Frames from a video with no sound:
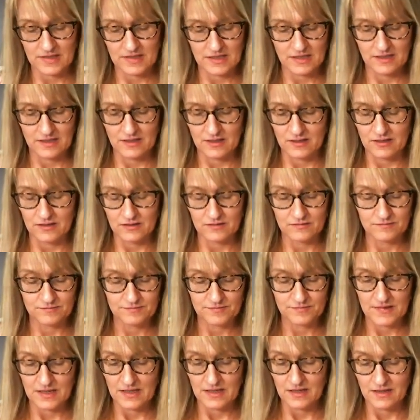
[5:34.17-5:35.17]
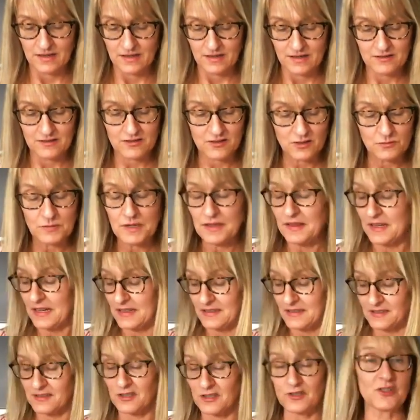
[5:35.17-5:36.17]
you know, there's so many things.
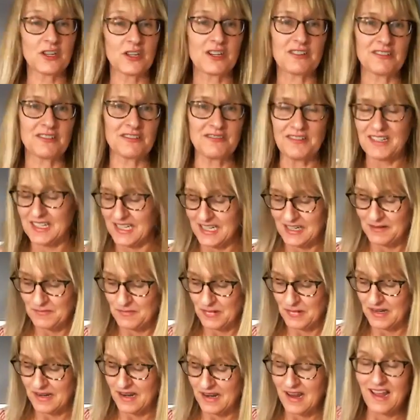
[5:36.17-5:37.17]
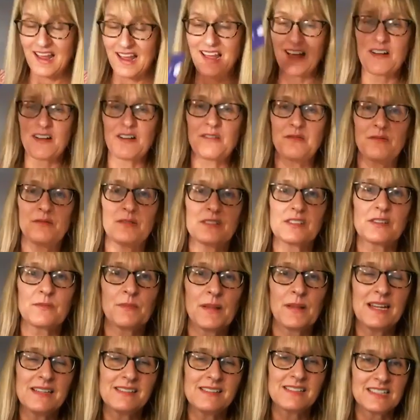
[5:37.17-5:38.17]
It's a general reading, but what's
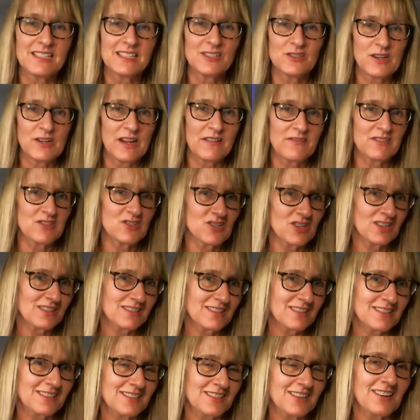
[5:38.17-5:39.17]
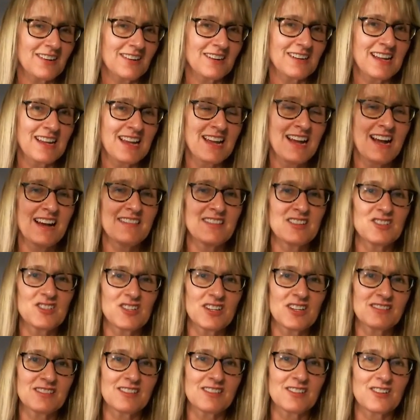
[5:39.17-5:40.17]
amazing is you have the justice card. And the
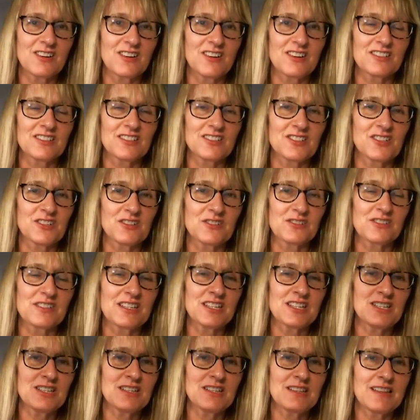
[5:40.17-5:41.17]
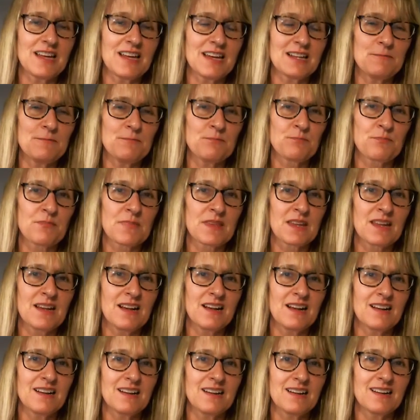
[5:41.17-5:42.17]
justice card shows that, that
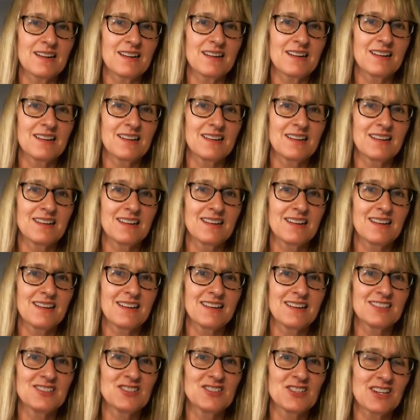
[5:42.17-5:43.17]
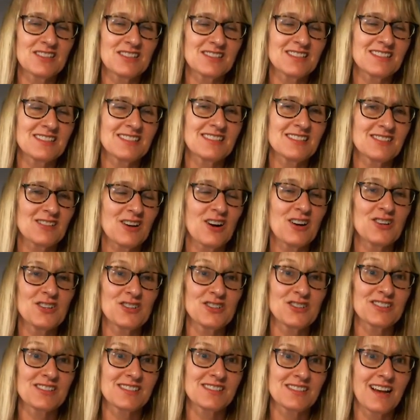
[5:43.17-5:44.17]
uh, justice is on
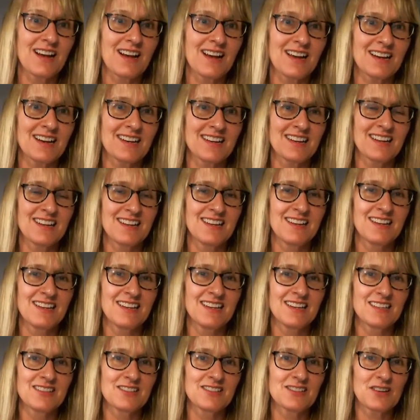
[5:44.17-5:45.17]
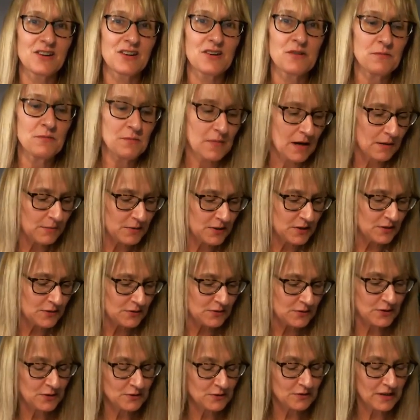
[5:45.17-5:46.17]
your side. So maybe you,
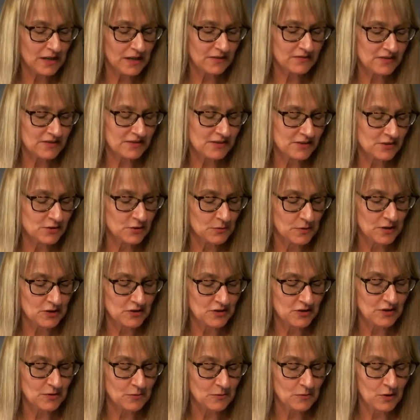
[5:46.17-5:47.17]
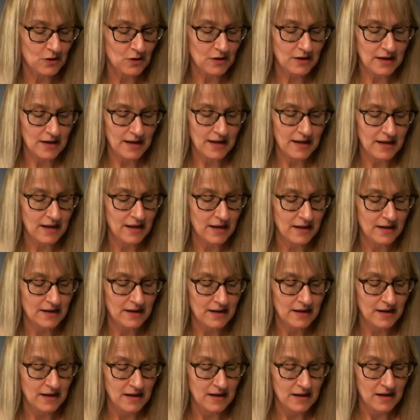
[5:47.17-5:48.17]
you left a situation at work and
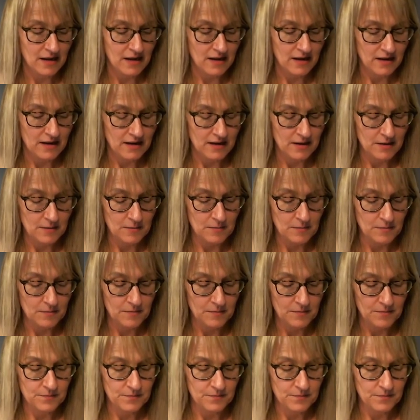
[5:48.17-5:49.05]
um,